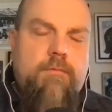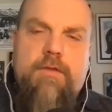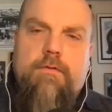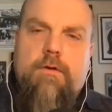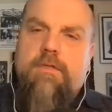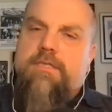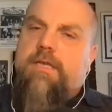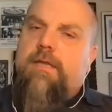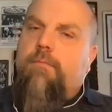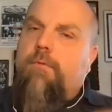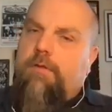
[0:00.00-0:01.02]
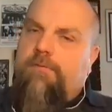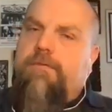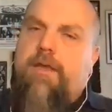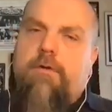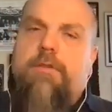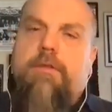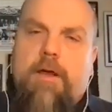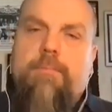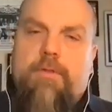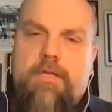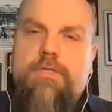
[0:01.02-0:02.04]
I've been told is like, well, if I go in the
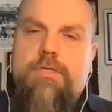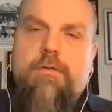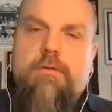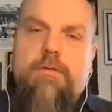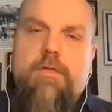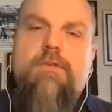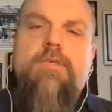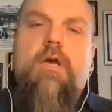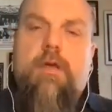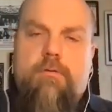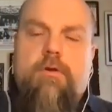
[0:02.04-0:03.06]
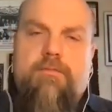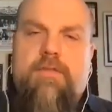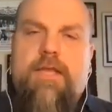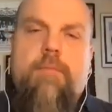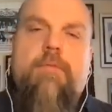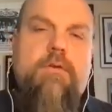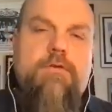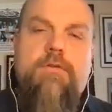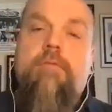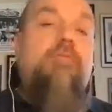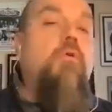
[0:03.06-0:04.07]
population, there's 100 of them and
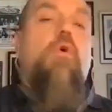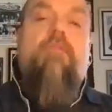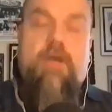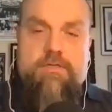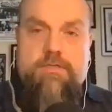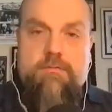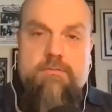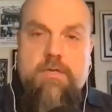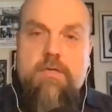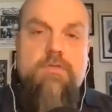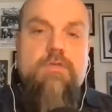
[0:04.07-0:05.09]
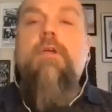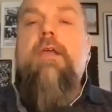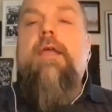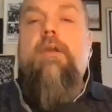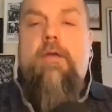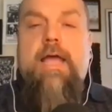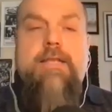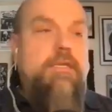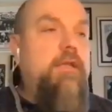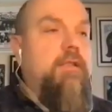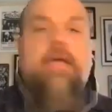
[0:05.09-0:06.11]
there's 4 of us. So we're going to get our
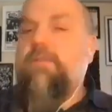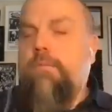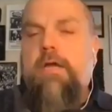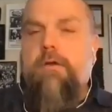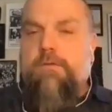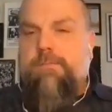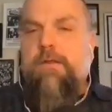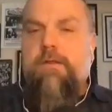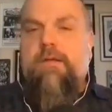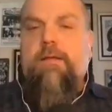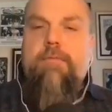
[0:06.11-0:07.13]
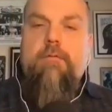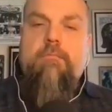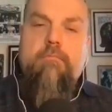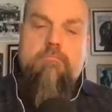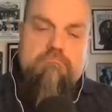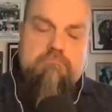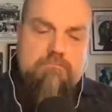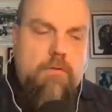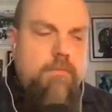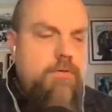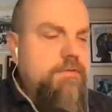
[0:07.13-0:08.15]
ass kicked. That's why I don't spend time there.
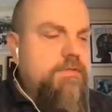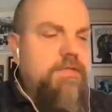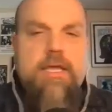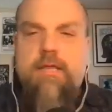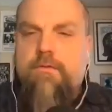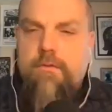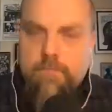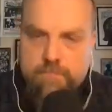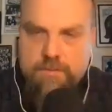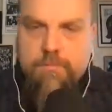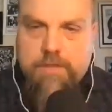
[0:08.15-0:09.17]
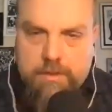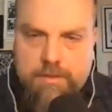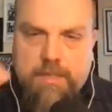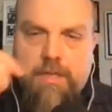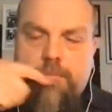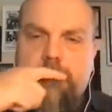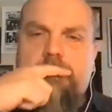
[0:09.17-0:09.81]
What would you say to someone like that?